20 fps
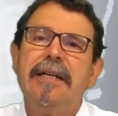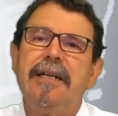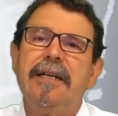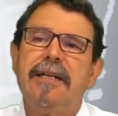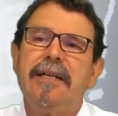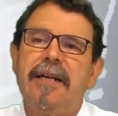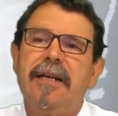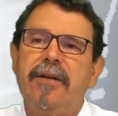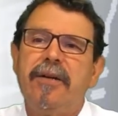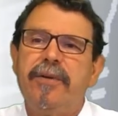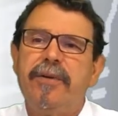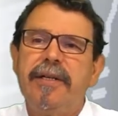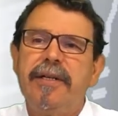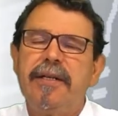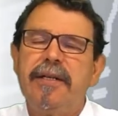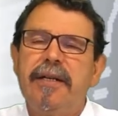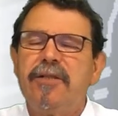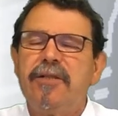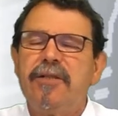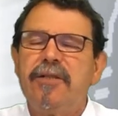
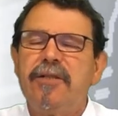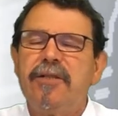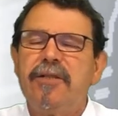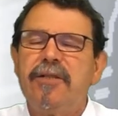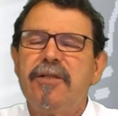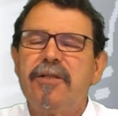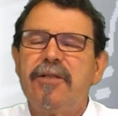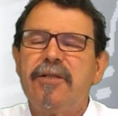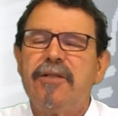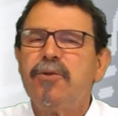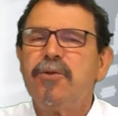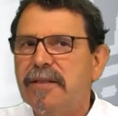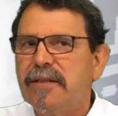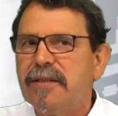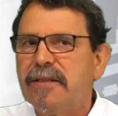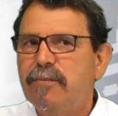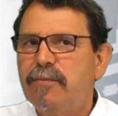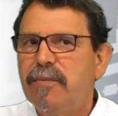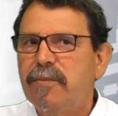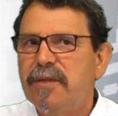area during the
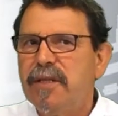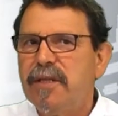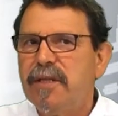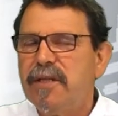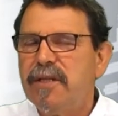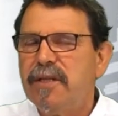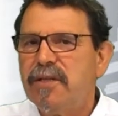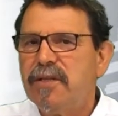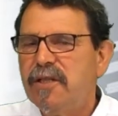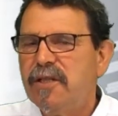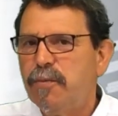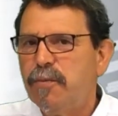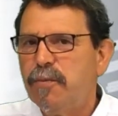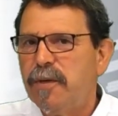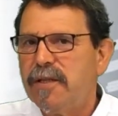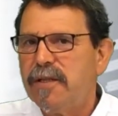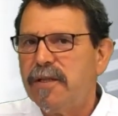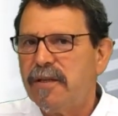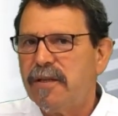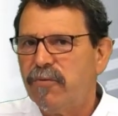nighttime. These
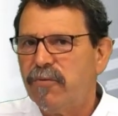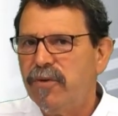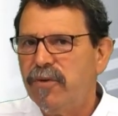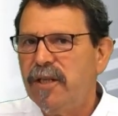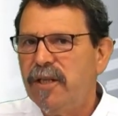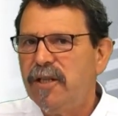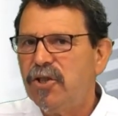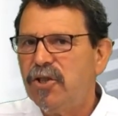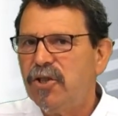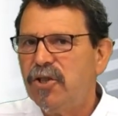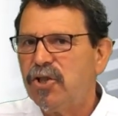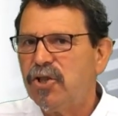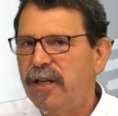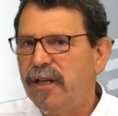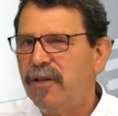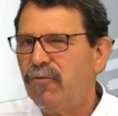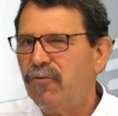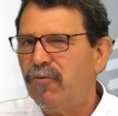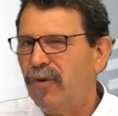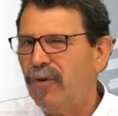displays are really
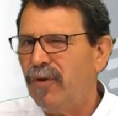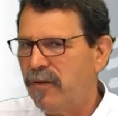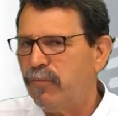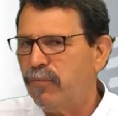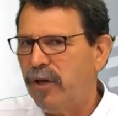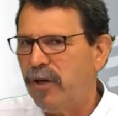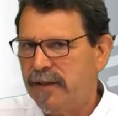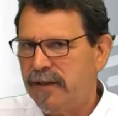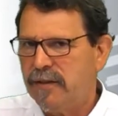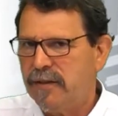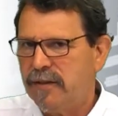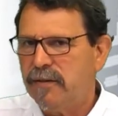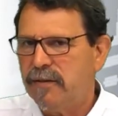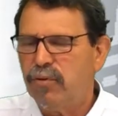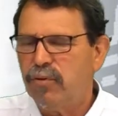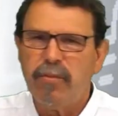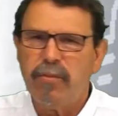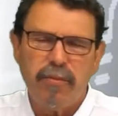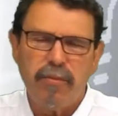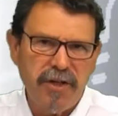shining rather bright.
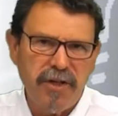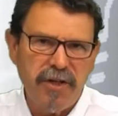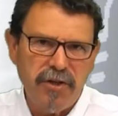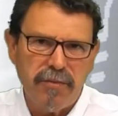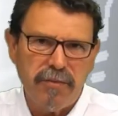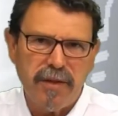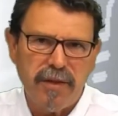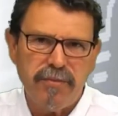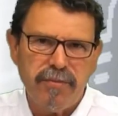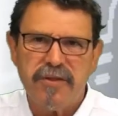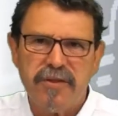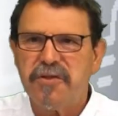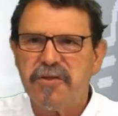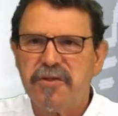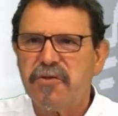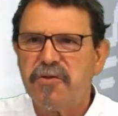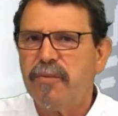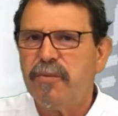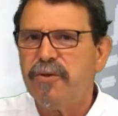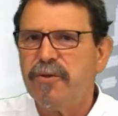Probably you may be
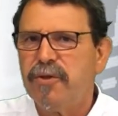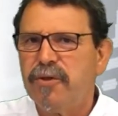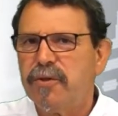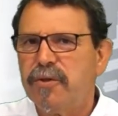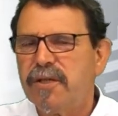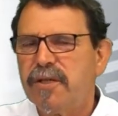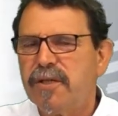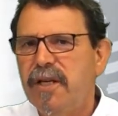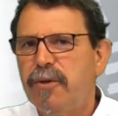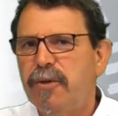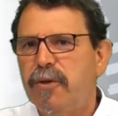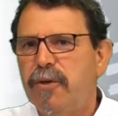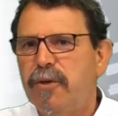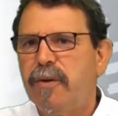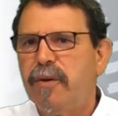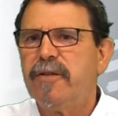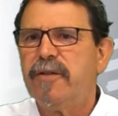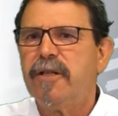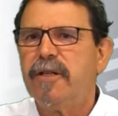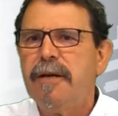disturbed in your sleep,
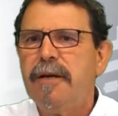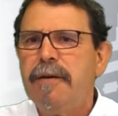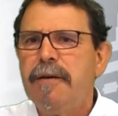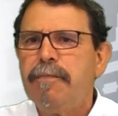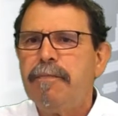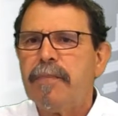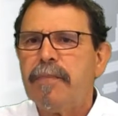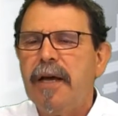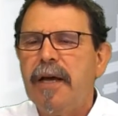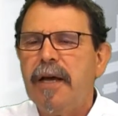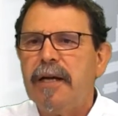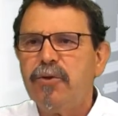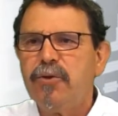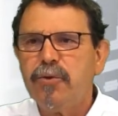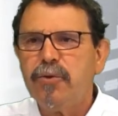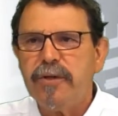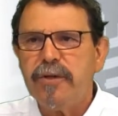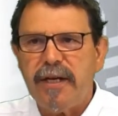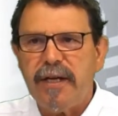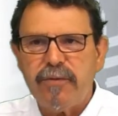however, and
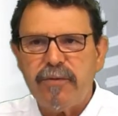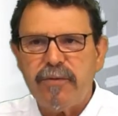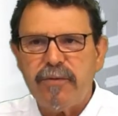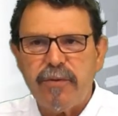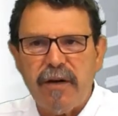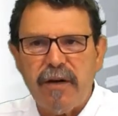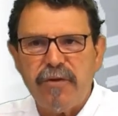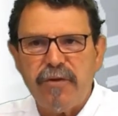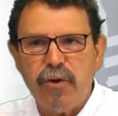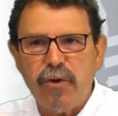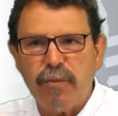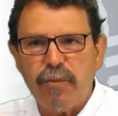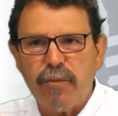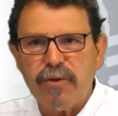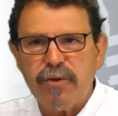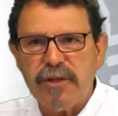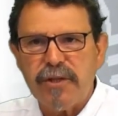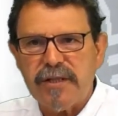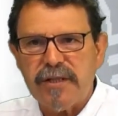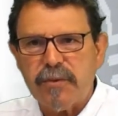due to that we have the
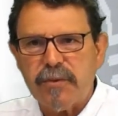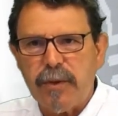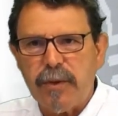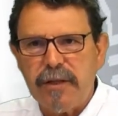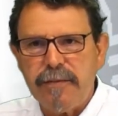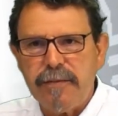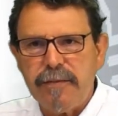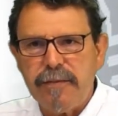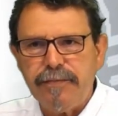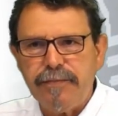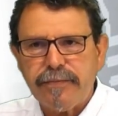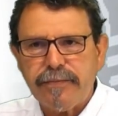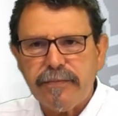options as well